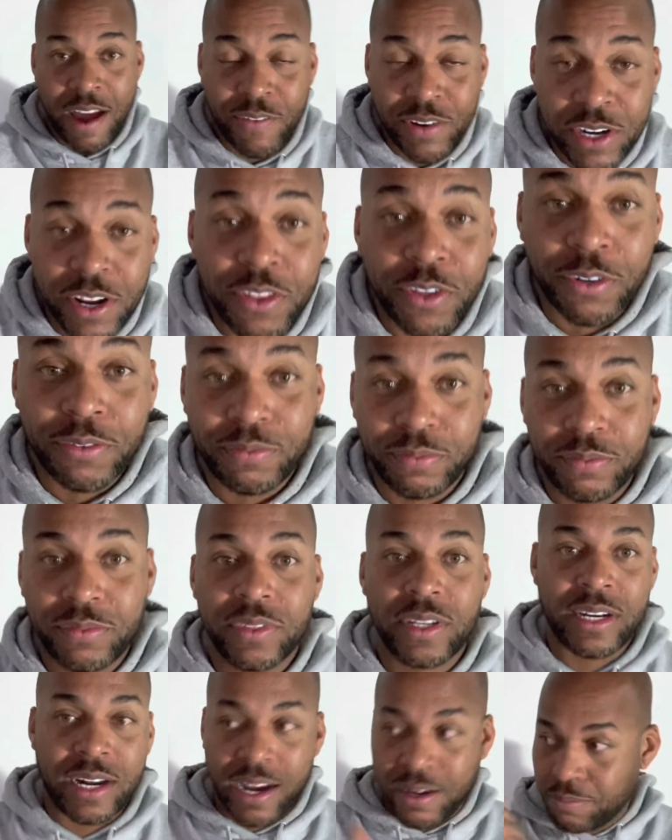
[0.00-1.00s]
another,
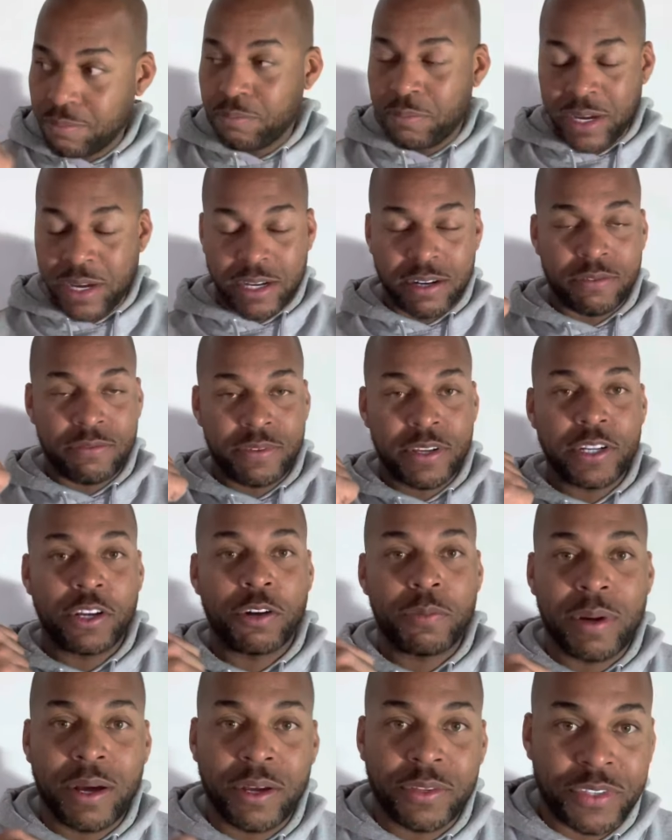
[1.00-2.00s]
and I made a video
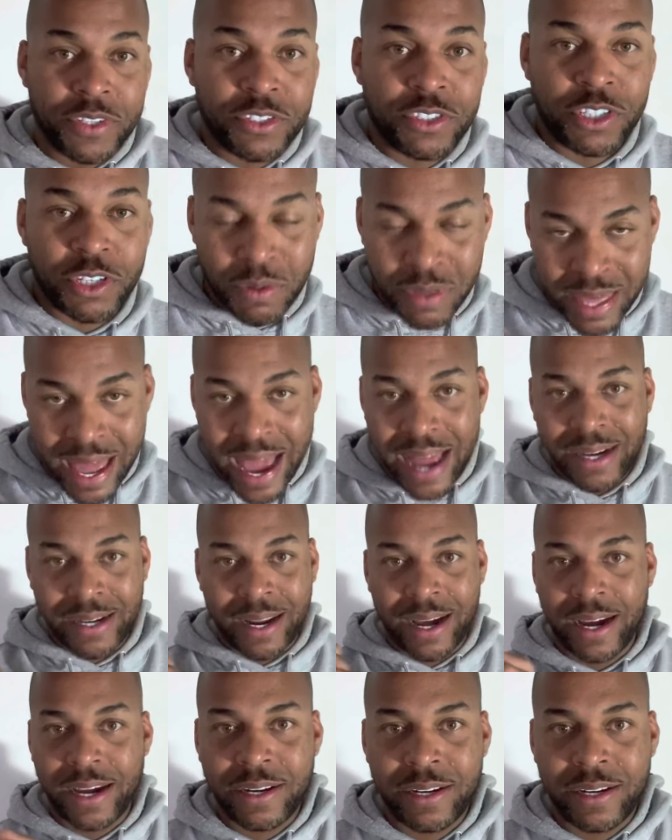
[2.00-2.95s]
about this too that night,